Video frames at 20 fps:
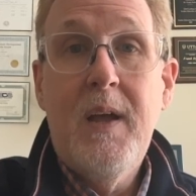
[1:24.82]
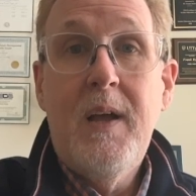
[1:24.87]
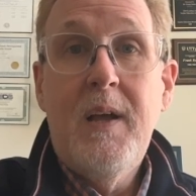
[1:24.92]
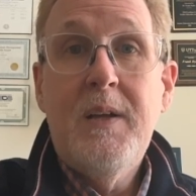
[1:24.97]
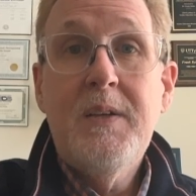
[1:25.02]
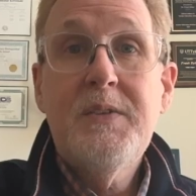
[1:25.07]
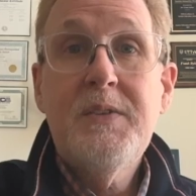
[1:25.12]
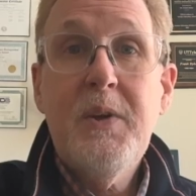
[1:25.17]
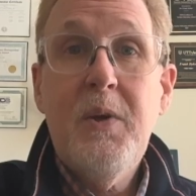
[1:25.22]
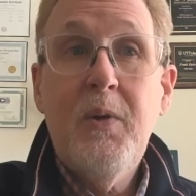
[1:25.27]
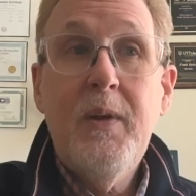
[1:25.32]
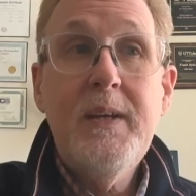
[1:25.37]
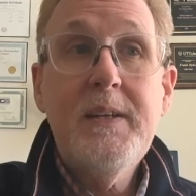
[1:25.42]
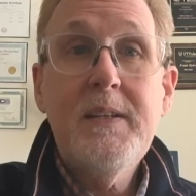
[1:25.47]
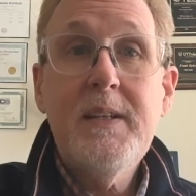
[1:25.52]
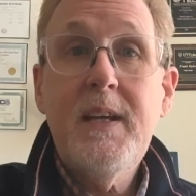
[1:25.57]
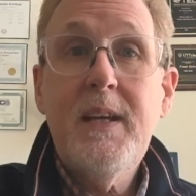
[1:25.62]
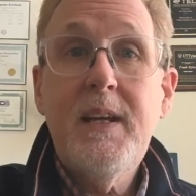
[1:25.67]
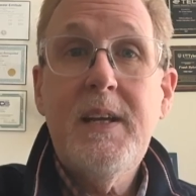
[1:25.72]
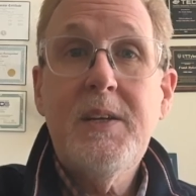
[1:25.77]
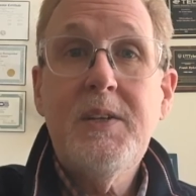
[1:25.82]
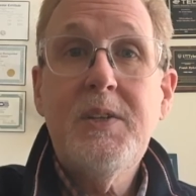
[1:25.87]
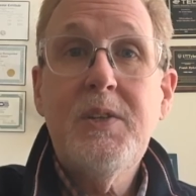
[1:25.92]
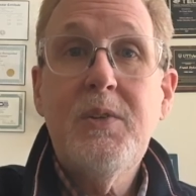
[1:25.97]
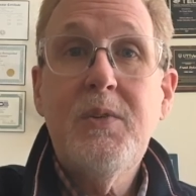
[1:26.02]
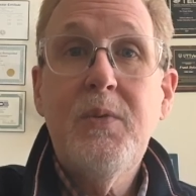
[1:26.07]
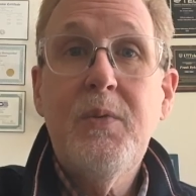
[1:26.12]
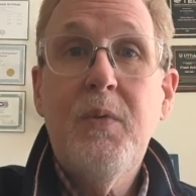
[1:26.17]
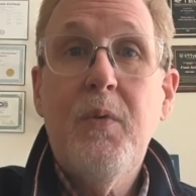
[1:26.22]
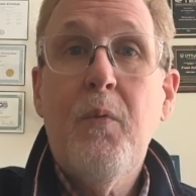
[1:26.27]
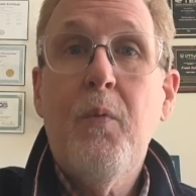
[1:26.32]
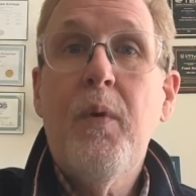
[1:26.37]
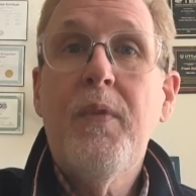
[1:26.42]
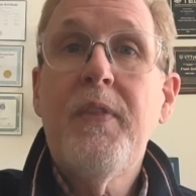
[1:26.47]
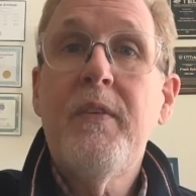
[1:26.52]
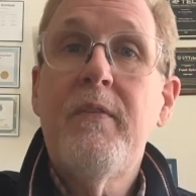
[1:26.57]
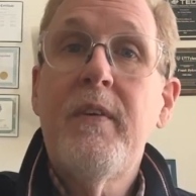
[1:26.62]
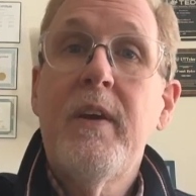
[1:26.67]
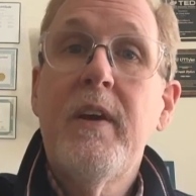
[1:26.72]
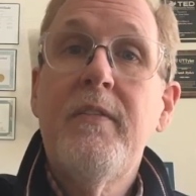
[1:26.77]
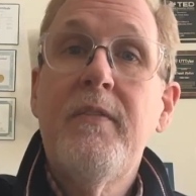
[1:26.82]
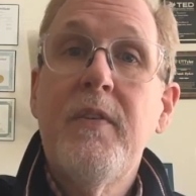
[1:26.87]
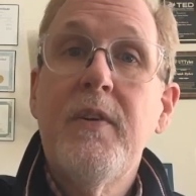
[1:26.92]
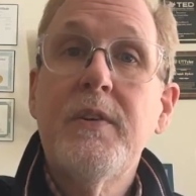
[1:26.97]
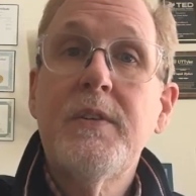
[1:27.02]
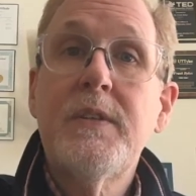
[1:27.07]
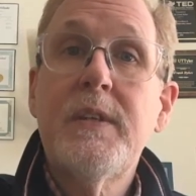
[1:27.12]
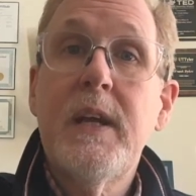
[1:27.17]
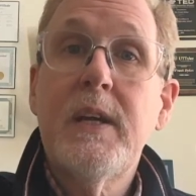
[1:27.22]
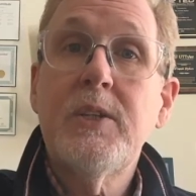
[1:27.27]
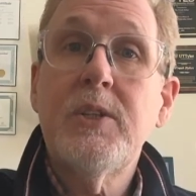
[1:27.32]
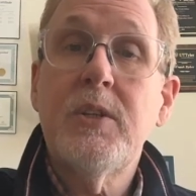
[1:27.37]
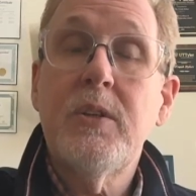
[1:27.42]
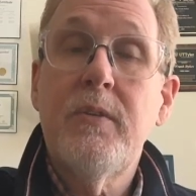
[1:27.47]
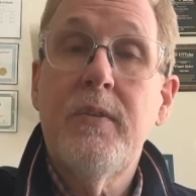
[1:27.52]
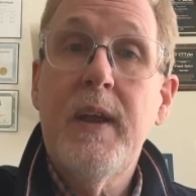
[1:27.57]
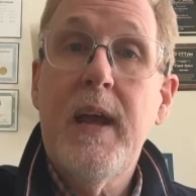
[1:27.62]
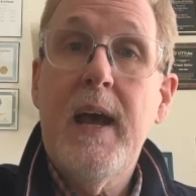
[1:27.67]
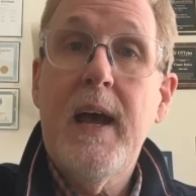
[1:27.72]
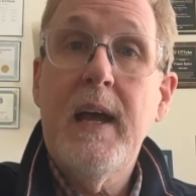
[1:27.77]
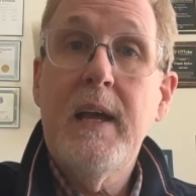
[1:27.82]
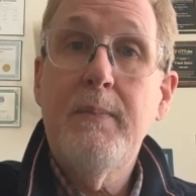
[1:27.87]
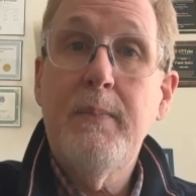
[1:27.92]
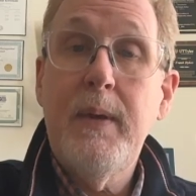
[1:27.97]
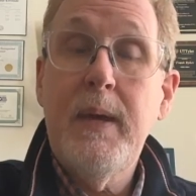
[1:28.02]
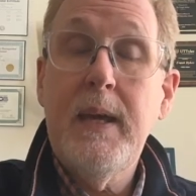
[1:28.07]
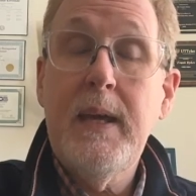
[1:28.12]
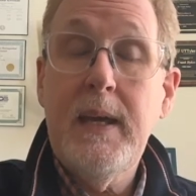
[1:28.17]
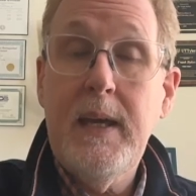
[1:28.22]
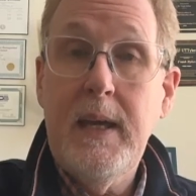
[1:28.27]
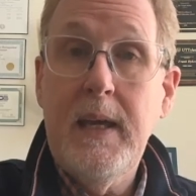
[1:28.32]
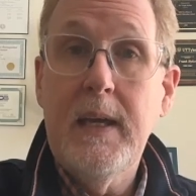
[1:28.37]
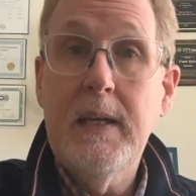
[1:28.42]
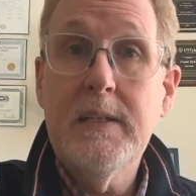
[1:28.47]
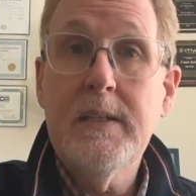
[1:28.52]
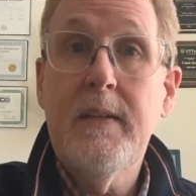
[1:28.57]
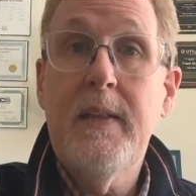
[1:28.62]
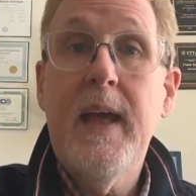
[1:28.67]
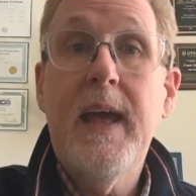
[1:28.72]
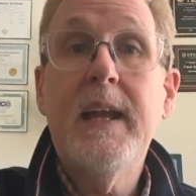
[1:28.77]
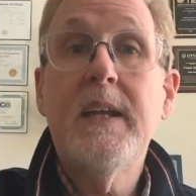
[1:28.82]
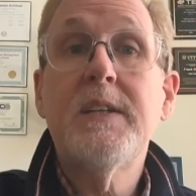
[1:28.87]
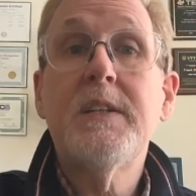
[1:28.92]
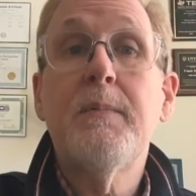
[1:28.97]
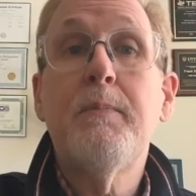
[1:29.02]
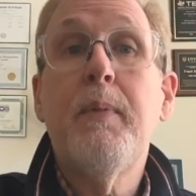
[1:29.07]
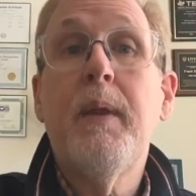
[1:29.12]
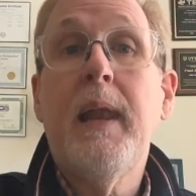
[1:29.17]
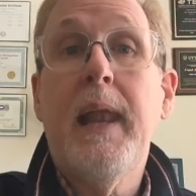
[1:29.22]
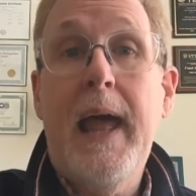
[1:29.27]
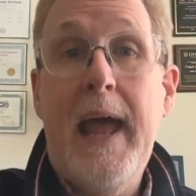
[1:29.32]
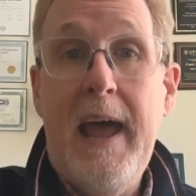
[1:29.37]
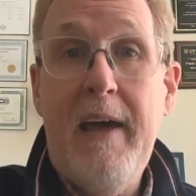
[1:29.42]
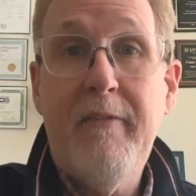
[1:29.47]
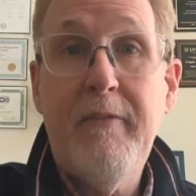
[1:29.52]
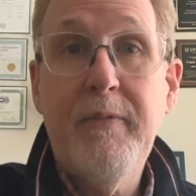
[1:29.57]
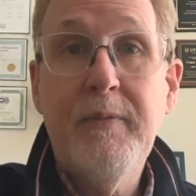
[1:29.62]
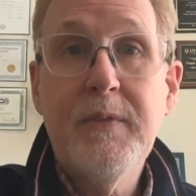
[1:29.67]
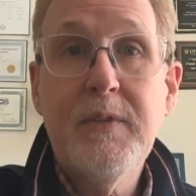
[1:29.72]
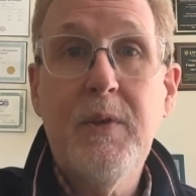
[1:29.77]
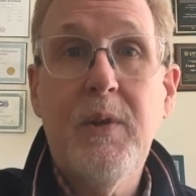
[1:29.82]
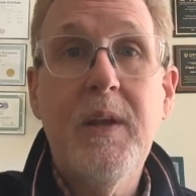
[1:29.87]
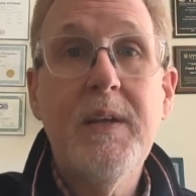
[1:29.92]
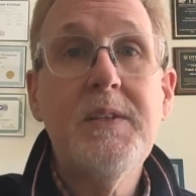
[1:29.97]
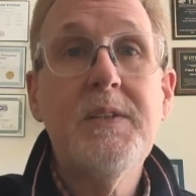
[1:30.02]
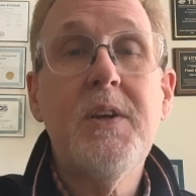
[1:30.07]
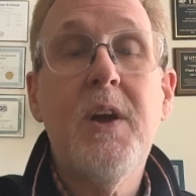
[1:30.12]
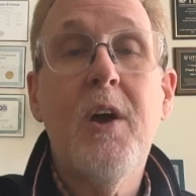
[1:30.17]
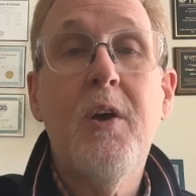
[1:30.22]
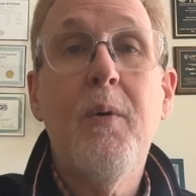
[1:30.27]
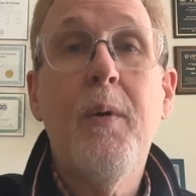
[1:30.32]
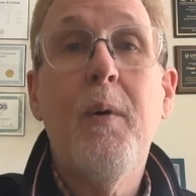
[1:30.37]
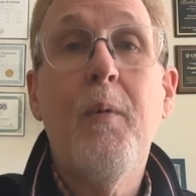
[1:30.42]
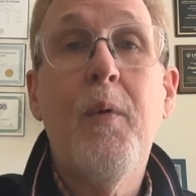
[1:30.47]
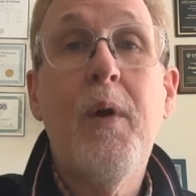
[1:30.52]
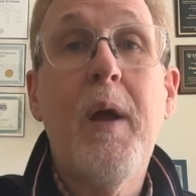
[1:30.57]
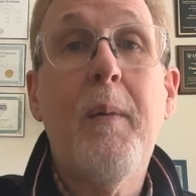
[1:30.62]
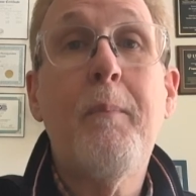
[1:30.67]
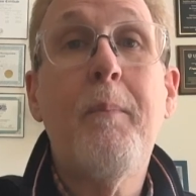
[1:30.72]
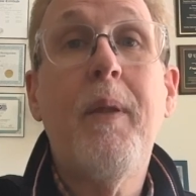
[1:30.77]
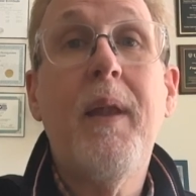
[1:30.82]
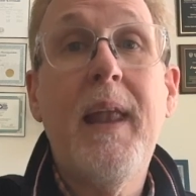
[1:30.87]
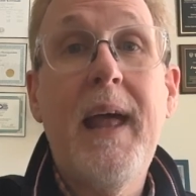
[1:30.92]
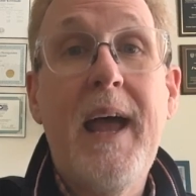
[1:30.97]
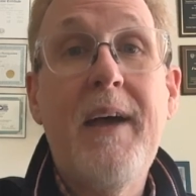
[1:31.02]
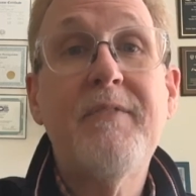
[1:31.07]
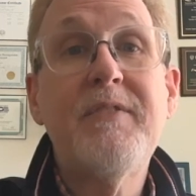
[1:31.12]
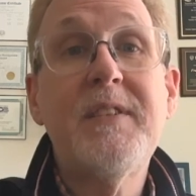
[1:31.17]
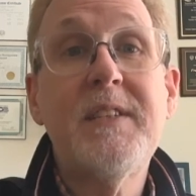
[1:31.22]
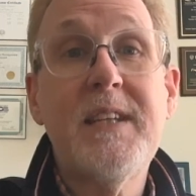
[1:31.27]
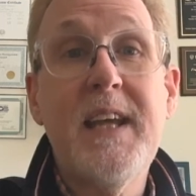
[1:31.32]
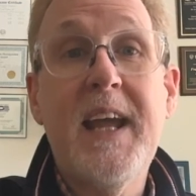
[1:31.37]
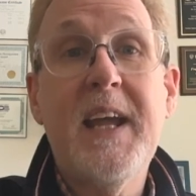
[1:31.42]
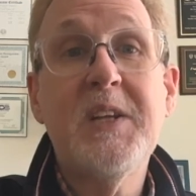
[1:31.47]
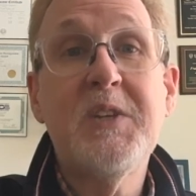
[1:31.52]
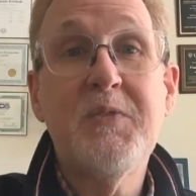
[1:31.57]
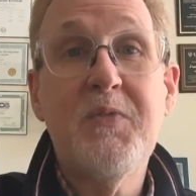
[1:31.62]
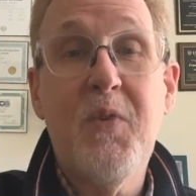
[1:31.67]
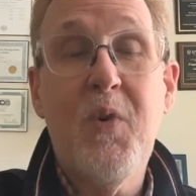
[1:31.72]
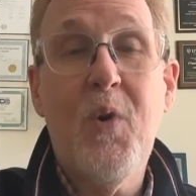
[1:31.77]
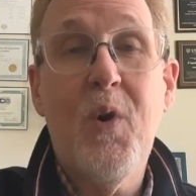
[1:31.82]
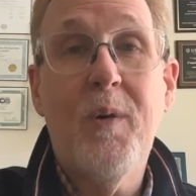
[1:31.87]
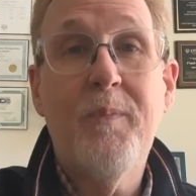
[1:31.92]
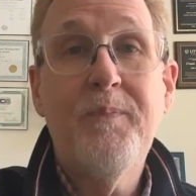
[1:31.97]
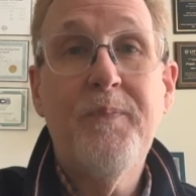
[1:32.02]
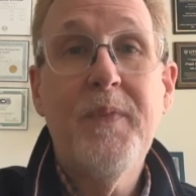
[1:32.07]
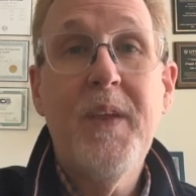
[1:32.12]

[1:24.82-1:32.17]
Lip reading: So let's get into what the very first section of an IEP is, and that is a PLAAFP. So let's talk about what a PLAAFP stands for.